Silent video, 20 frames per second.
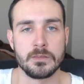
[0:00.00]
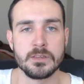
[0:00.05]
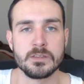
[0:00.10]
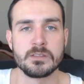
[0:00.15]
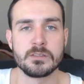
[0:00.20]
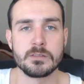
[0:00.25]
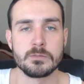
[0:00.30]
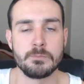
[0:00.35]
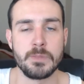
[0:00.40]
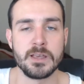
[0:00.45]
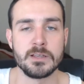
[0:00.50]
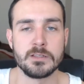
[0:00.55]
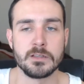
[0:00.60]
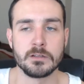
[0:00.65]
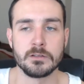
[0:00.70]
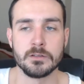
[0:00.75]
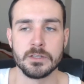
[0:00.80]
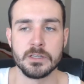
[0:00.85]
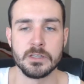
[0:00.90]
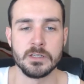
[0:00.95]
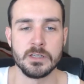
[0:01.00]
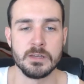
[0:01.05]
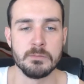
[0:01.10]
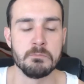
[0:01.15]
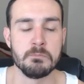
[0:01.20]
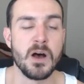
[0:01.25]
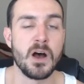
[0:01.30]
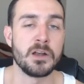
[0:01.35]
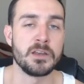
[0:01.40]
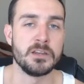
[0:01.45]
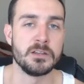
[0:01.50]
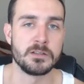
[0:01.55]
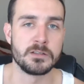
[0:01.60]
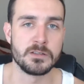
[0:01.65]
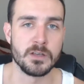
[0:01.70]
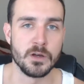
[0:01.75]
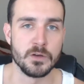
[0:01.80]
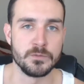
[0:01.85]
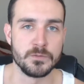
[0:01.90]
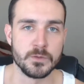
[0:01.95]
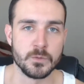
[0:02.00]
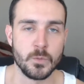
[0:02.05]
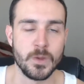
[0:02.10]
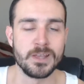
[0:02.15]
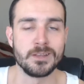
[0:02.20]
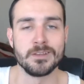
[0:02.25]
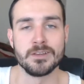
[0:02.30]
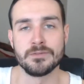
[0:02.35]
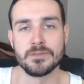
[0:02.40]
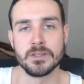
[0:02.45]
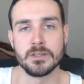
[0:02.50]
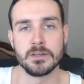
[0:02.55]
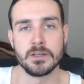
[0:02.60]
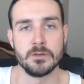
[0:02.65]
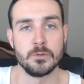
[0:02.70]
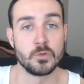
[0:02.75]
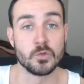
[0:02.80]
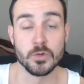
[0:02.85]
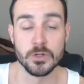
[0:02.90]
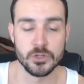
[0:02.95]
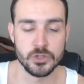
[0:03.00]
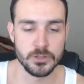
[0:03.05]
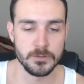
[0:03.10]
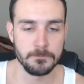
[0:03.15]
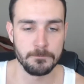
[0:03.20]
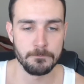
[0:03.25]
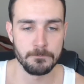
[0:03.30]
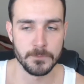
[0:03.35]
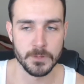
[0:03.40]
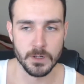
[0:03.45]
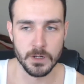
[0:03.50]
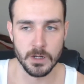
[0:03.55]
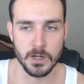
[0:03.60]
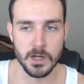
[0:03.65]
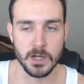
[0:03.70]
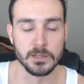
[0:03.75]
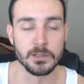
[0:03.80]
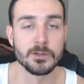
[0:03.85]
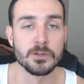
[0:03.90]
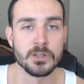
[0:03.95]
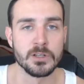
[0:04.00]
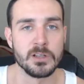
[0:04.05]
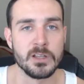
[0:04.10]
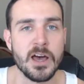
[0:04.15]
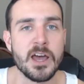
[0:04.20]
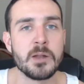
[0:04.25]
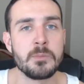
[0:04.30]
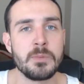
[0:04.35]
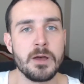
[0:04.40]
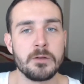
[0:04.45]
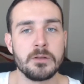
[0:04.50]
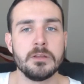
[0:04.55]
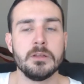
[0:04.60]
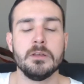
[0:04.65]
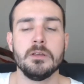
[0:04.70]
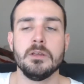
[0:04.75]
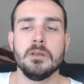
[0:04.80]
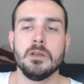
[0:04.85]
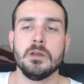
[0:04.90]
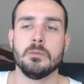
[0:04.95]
this basically embodied itself in weightlifting and nutrition. I learned a lot about it,